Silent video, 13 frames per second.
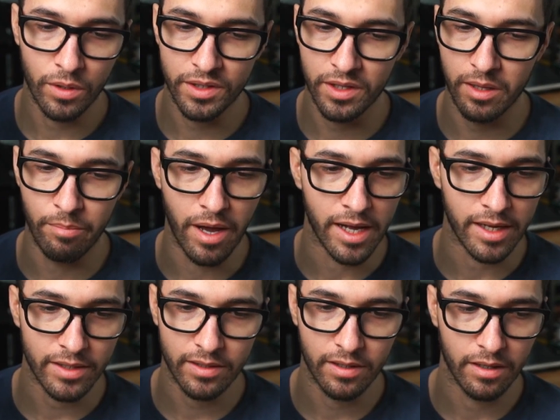wasn't the
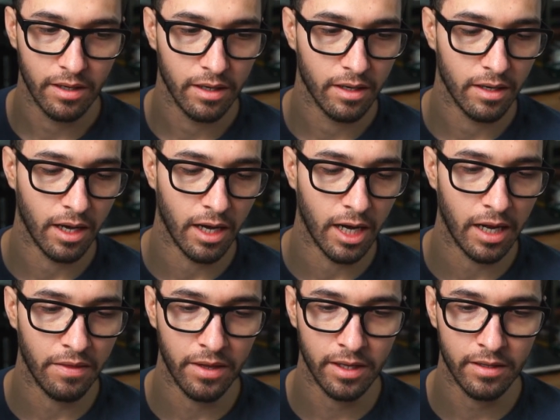best.
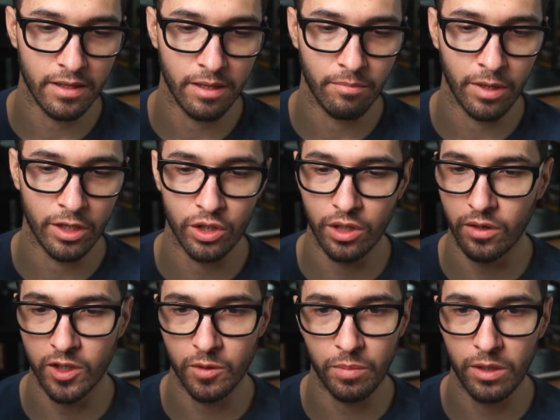I think that my
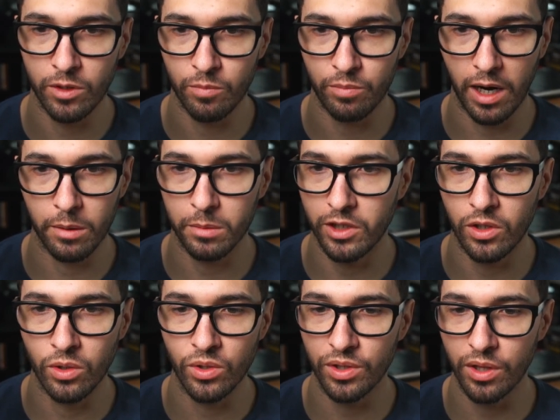shutter speed was probably
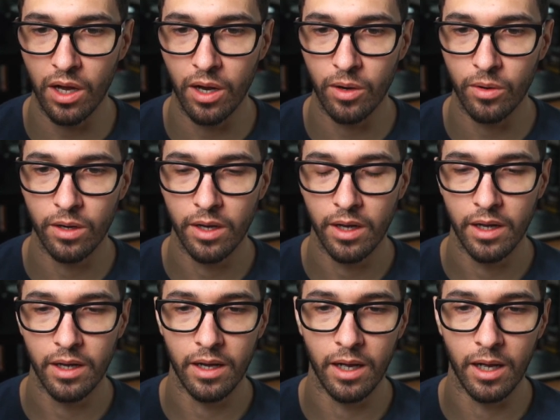too slow.
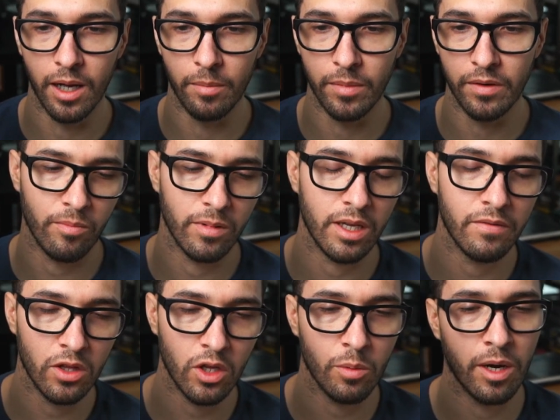
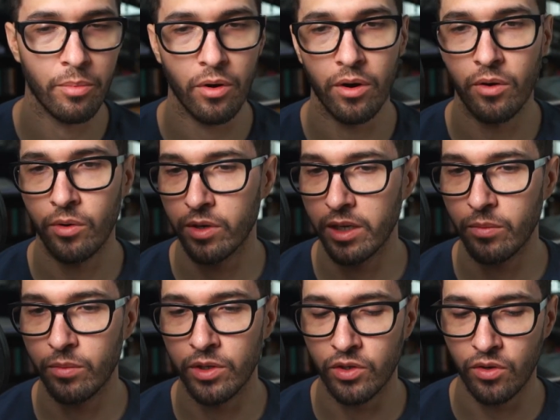Even though my
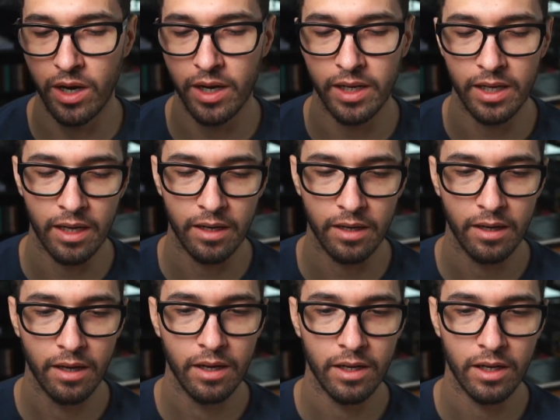priority was trying to get,
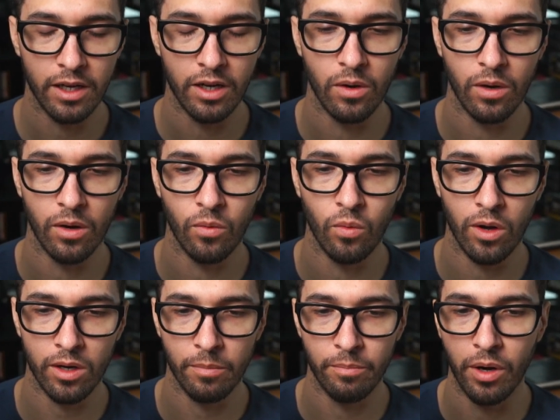a
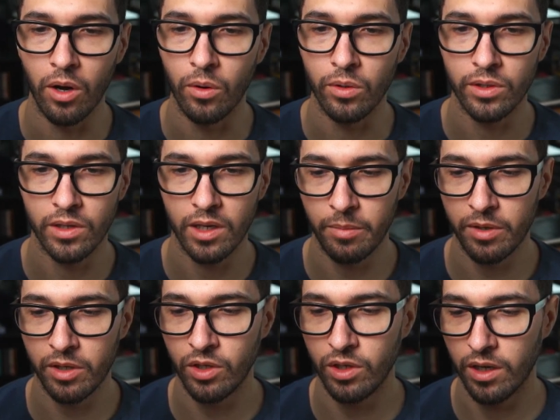well-composed
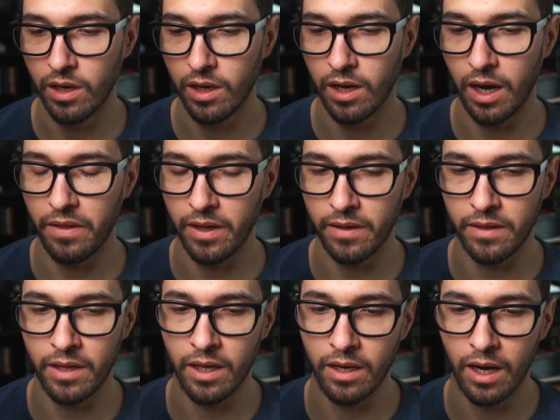image, I
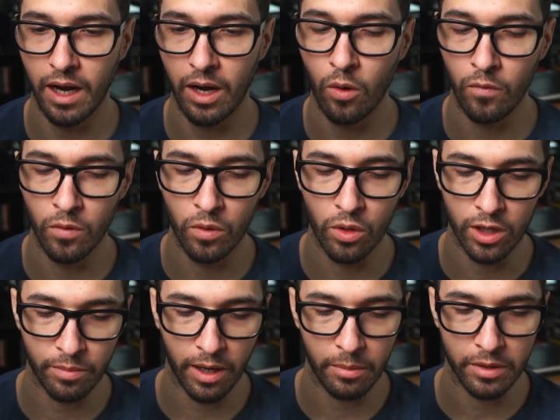think that I
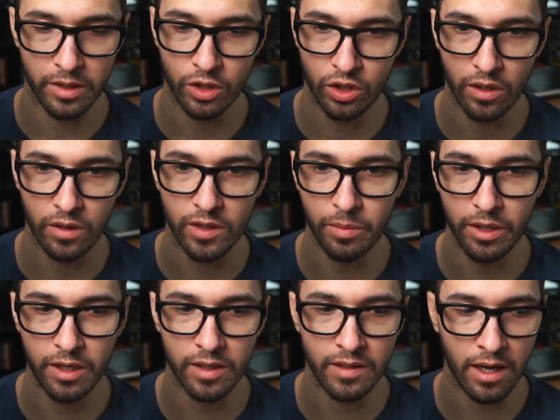overlooked probably the shutter
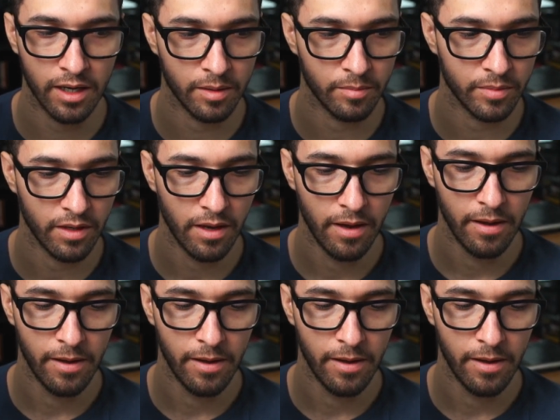speed at times,